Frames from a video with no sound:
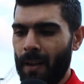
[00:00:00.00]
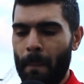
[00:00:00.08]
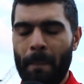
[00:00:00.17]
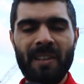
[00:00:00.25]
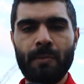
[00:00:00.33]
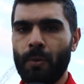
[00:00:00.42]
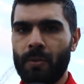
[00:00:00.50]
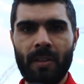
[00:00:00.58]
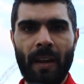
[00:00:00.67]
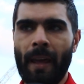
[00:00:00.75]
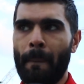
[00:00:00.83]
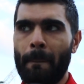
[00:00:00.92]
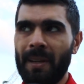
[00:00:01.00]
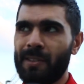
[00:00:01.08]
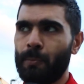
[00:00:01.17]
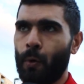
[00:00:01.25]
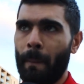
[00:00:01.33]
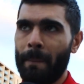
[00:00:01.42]
abysmal today,
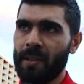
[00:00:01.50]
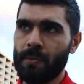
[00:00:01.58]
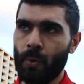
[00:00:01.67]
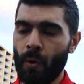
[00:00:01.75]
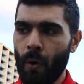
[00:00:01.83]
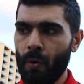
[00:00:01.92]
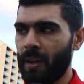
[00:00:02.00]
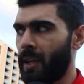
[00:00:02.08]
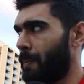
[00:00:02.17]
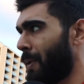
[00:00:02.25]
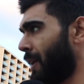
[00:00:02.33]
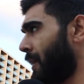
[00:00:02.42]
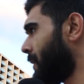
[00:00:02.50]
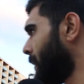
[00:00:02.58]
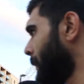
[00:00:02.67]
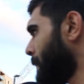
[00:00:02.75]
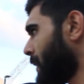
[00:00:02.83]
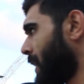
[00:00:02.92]
abysmal, abysmal goalkeeping, and
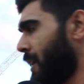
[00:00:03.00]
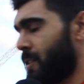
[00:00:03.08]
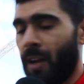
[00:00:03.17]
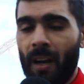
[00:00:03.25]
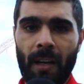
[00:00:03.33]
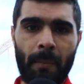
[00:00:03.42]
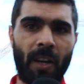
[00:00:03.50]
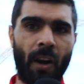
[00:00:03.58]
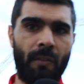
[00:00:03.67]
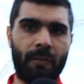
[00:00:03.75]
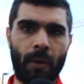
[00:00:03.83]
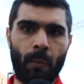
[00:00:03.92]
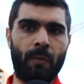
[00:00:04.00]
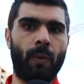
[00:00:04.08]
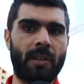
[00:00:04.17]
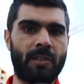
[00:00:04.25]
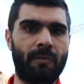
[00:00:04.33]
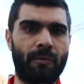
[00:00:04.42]
he's not going to be confident with
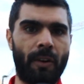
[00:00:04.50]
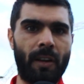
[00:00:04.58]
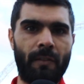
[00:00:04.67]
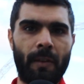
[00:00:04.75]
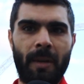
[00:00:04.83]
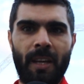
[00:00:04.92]
what's in front of him